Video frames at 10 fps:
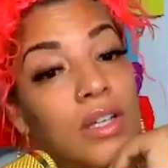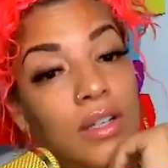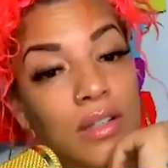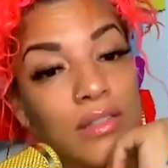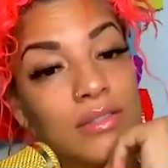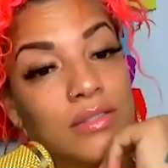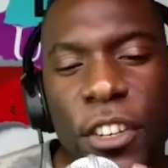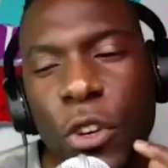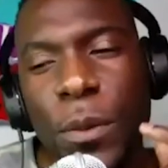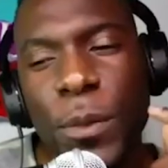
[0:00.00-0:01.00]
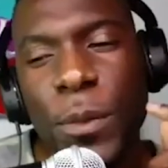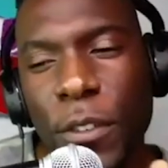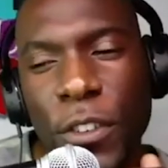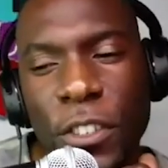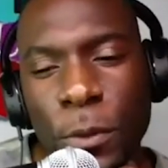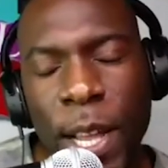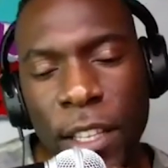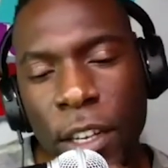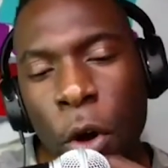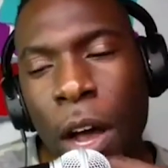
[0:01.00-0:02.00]
You think the streaming service is
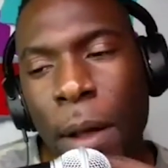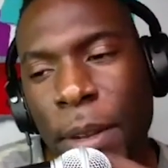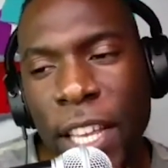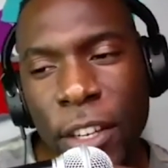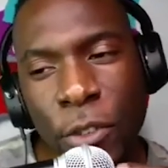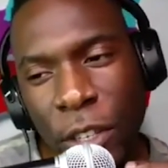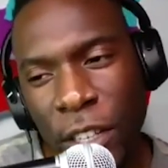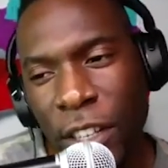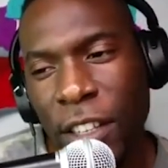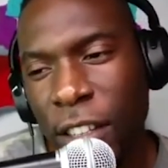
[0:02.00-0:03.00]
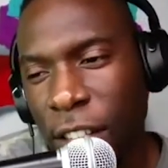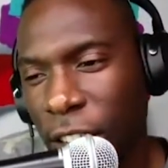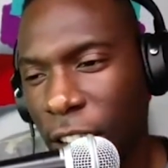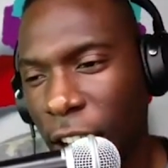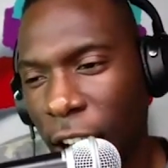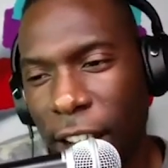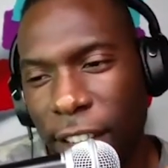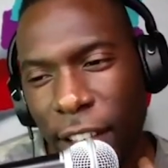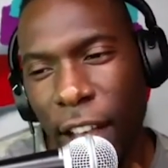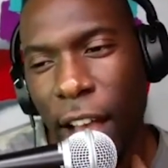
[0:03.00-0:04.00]
about to co-opt the industry?
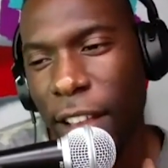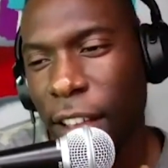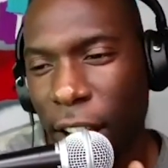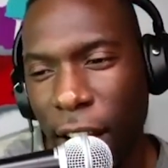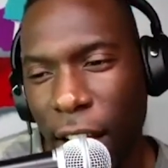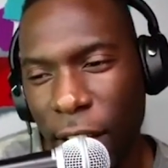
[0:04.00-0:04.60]
I